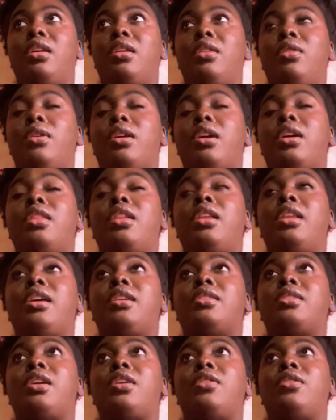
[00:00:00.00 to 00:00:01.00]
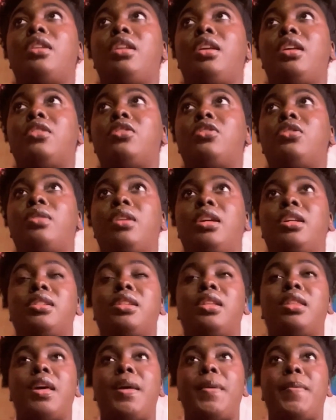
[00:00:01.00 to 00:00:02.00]
Look at the links underneath, donate to
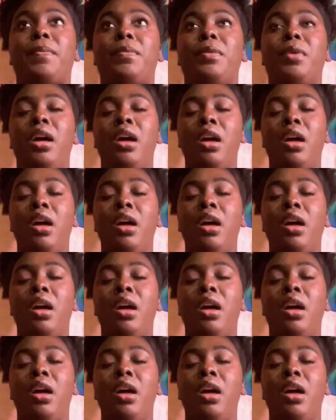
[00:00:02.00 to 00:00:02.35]
them.